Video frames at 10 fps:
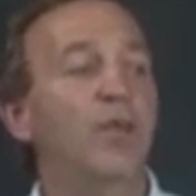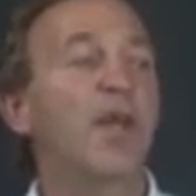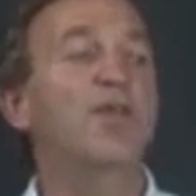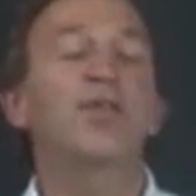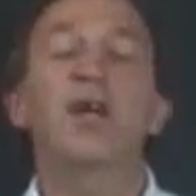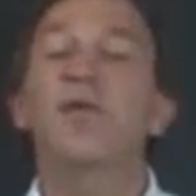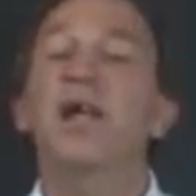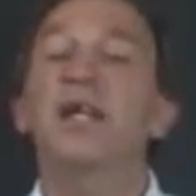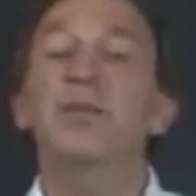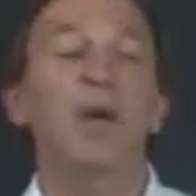and then
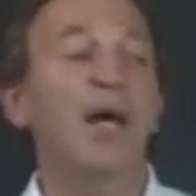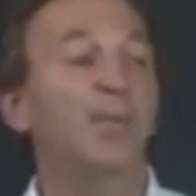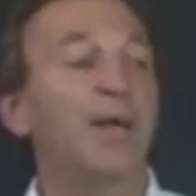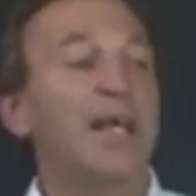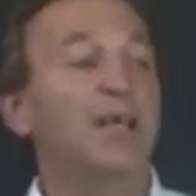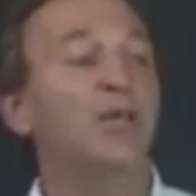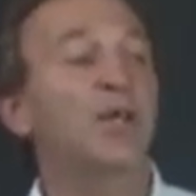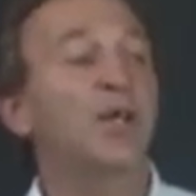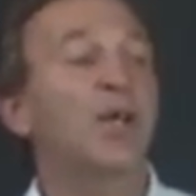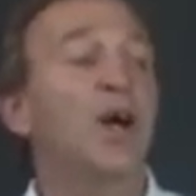directly palpate
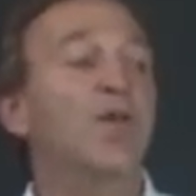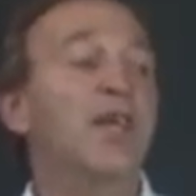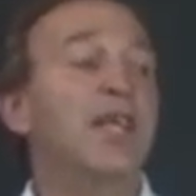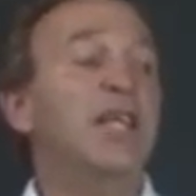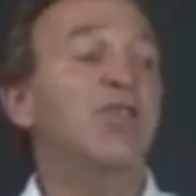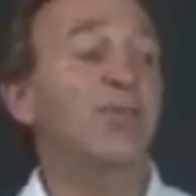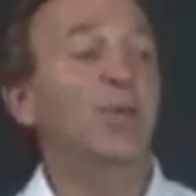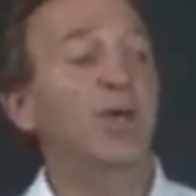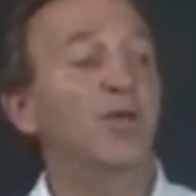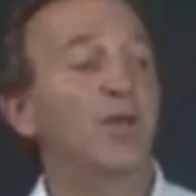over each
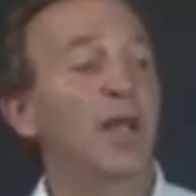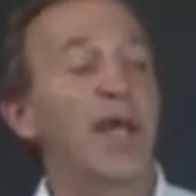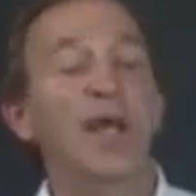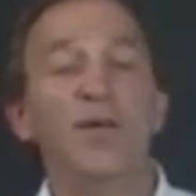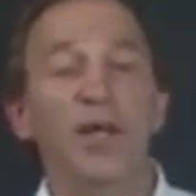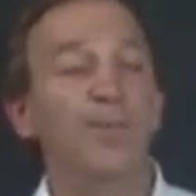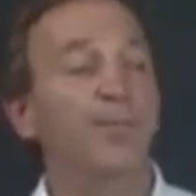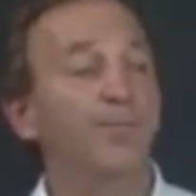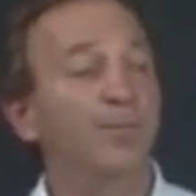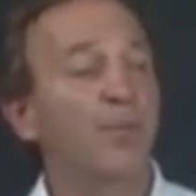bursal area.
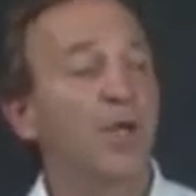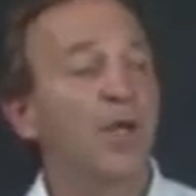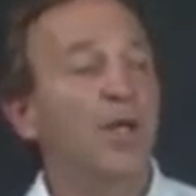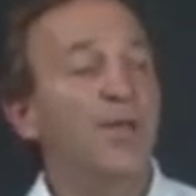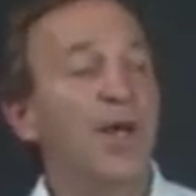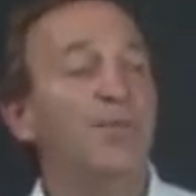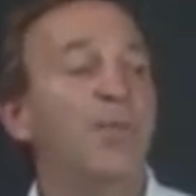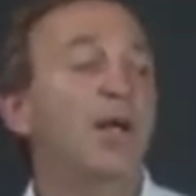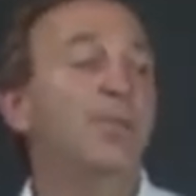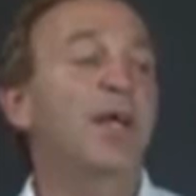Then
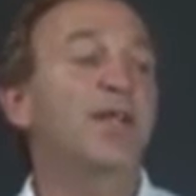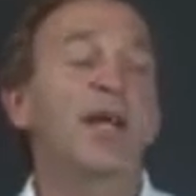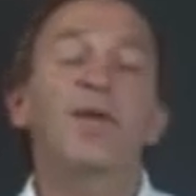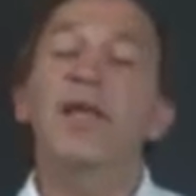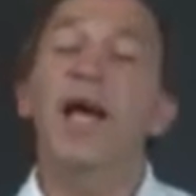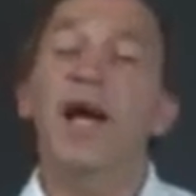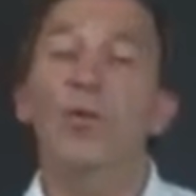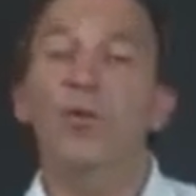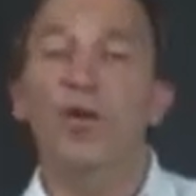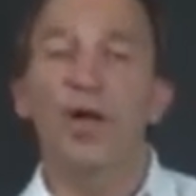palpate down the
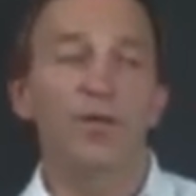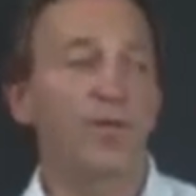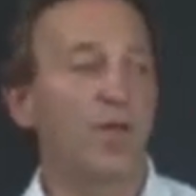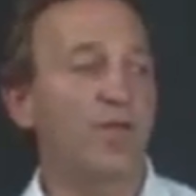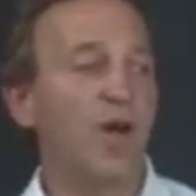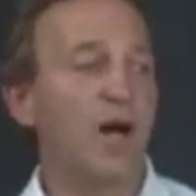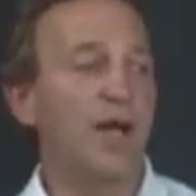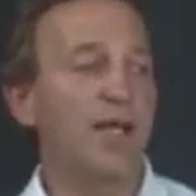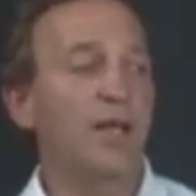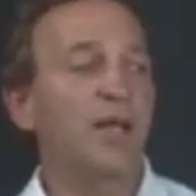outside of the
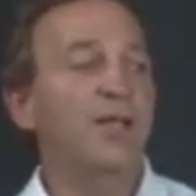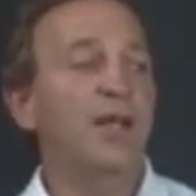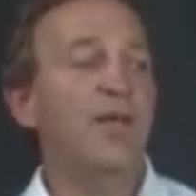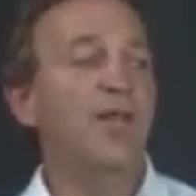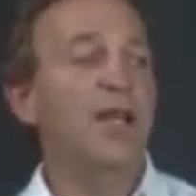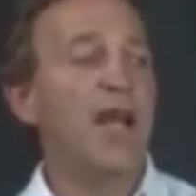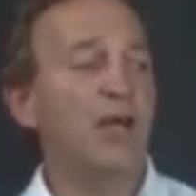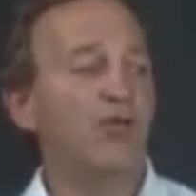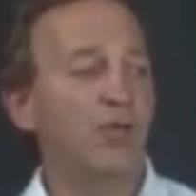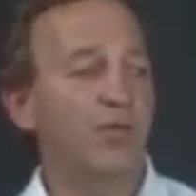thigh, down the
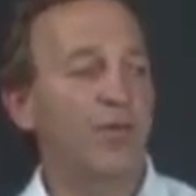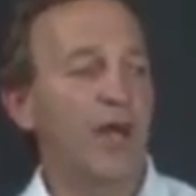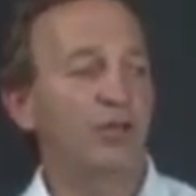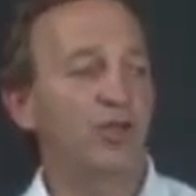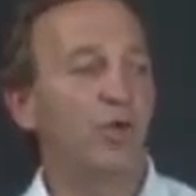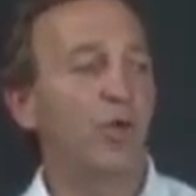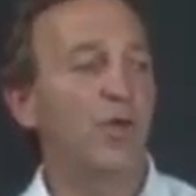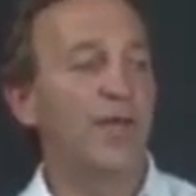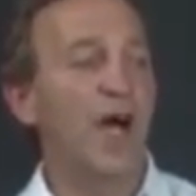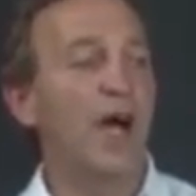lateral fascia
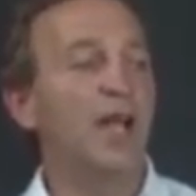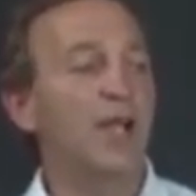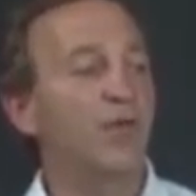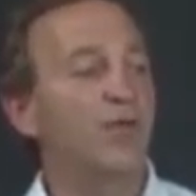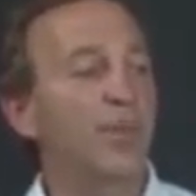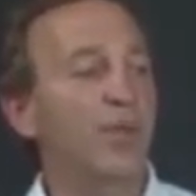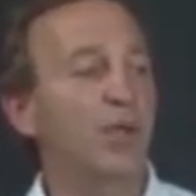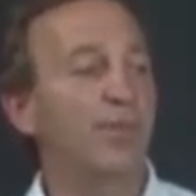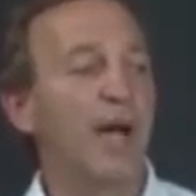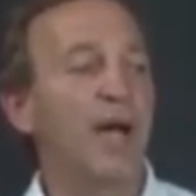or the
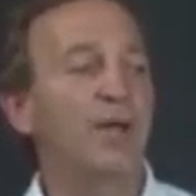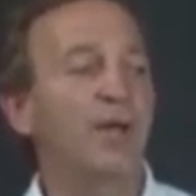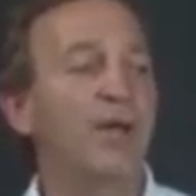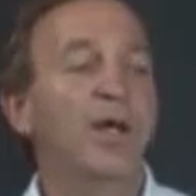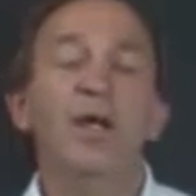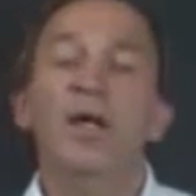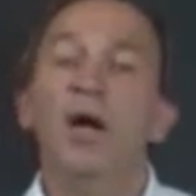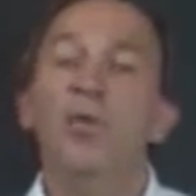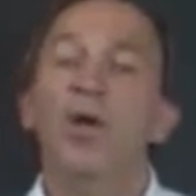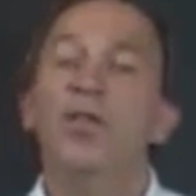iliotibial band.
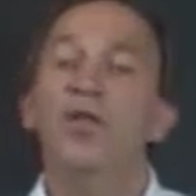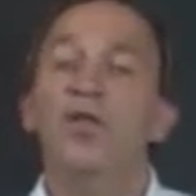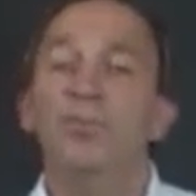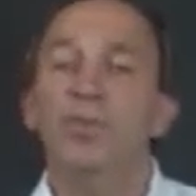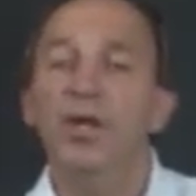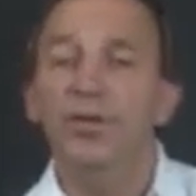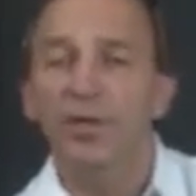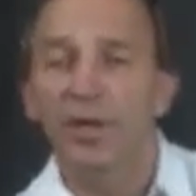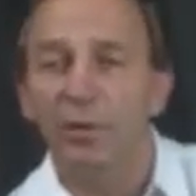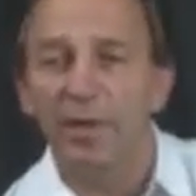And when there's a
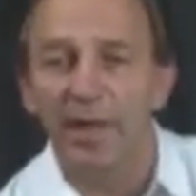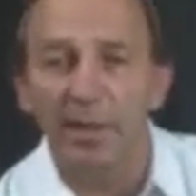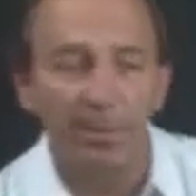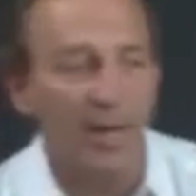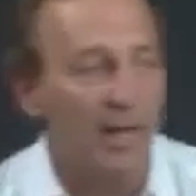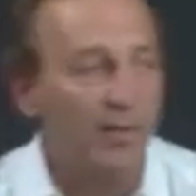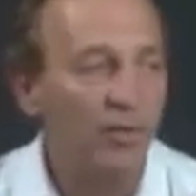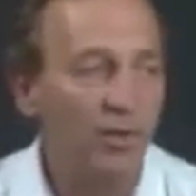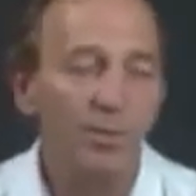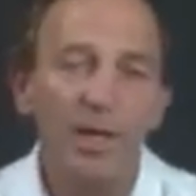bursa with hip pain,
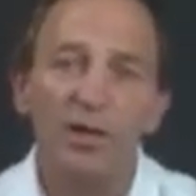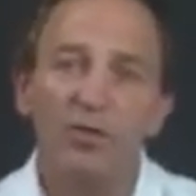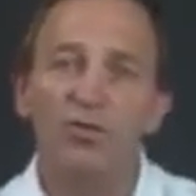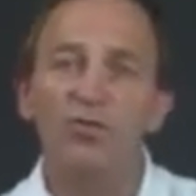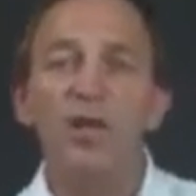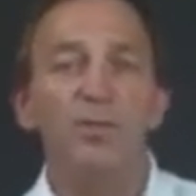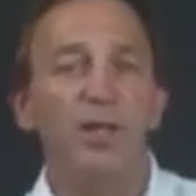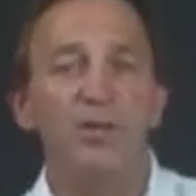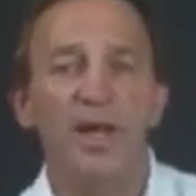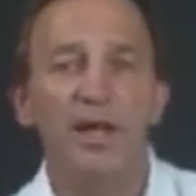this can be
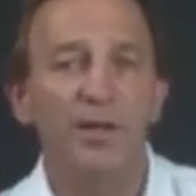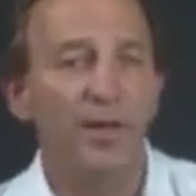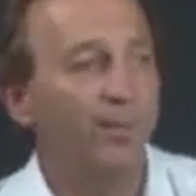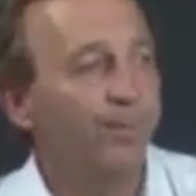extremely tender.